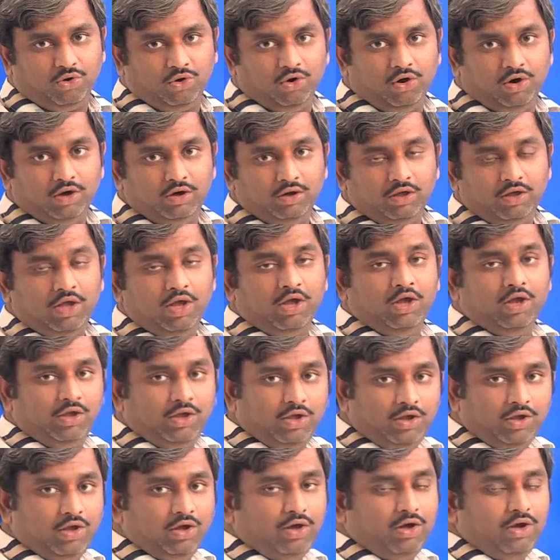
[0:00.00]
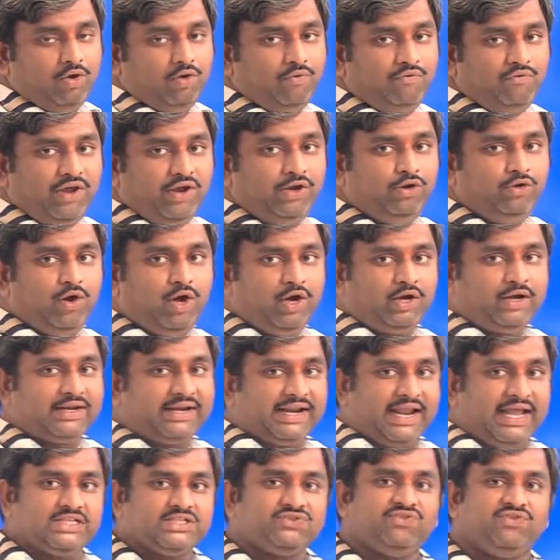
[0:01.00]
code, uh, when you are
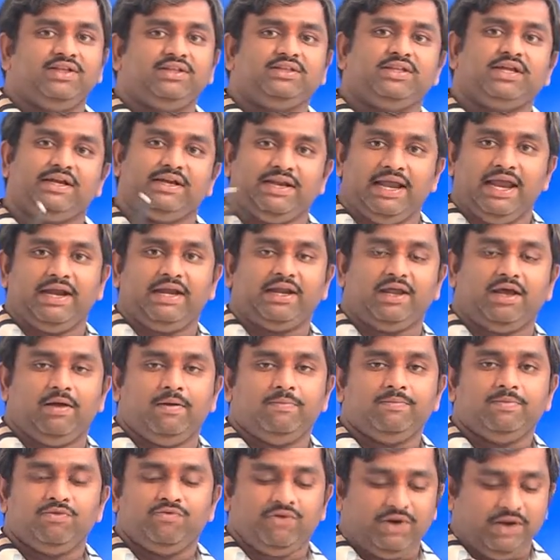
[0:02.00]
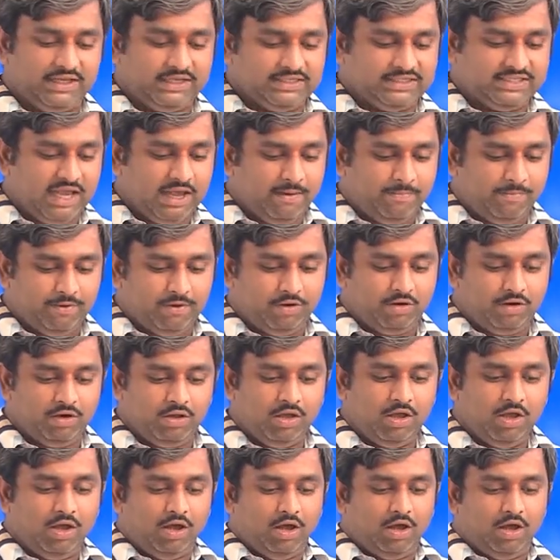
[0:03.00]
transferring the data, for
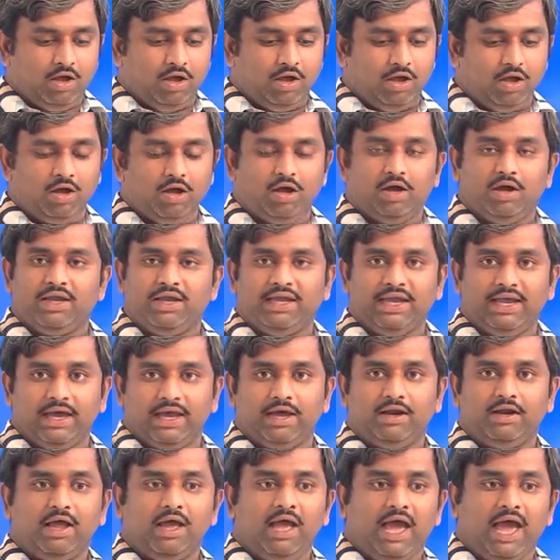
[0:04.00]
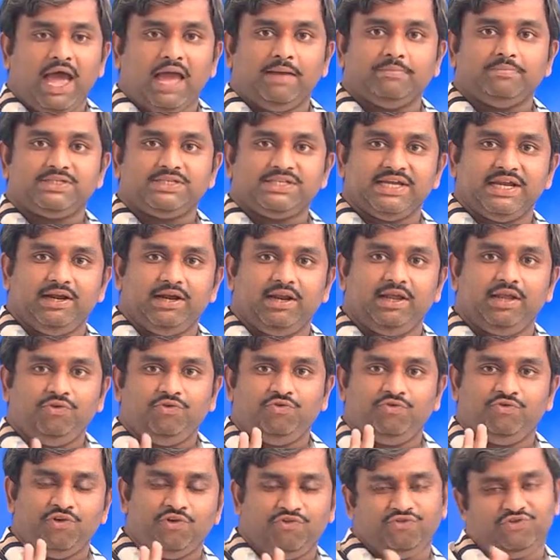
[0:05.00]
example, uh, here I am
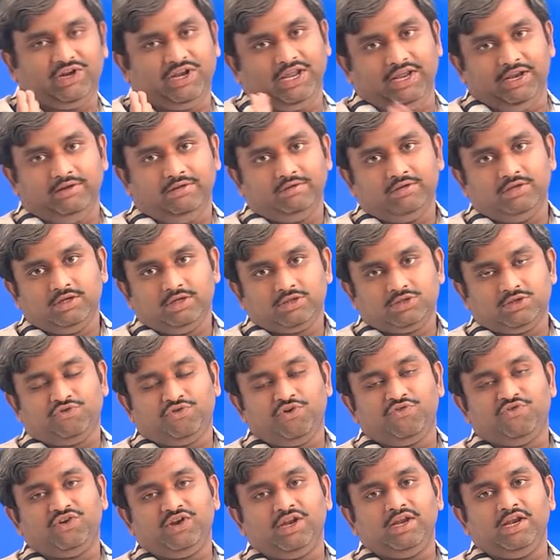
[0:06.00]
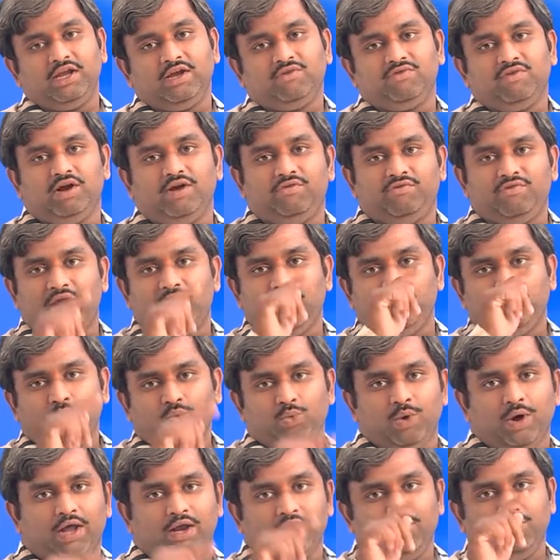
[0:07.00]
sending 15. So 15 equivalent
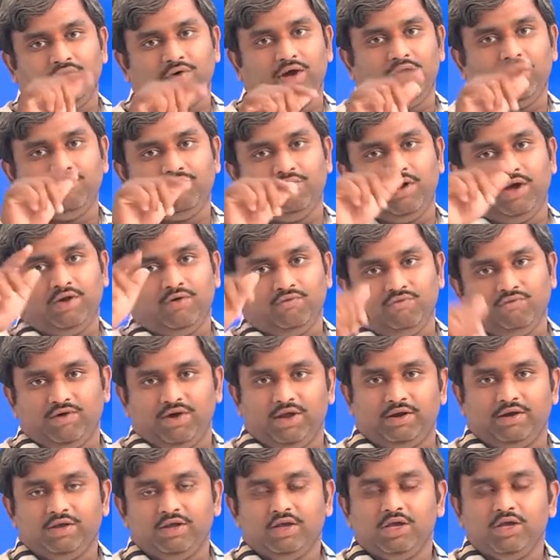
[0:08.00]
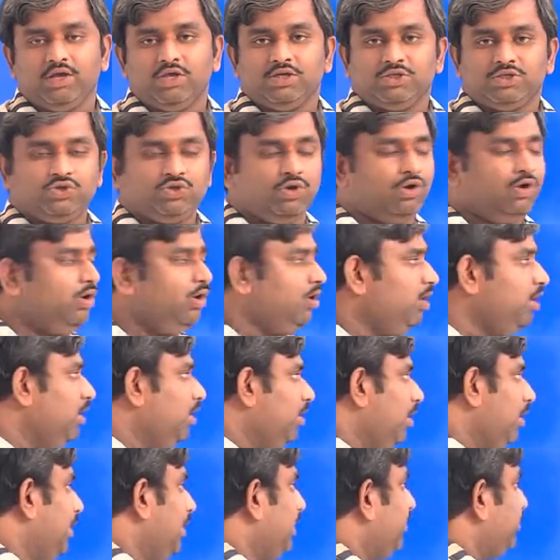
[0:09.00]
value 1, 1, 1, 1.
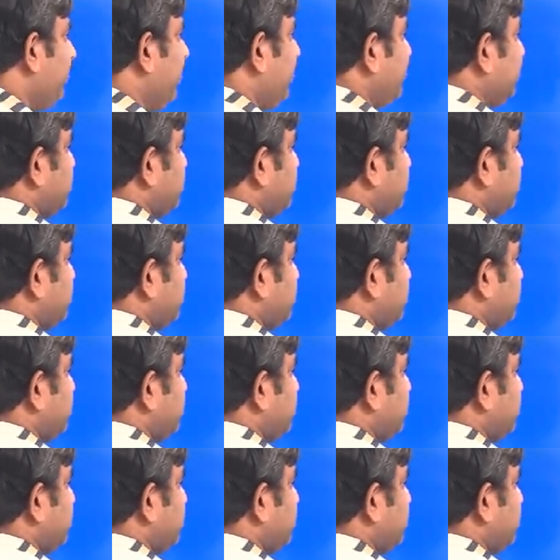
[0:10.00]
So in my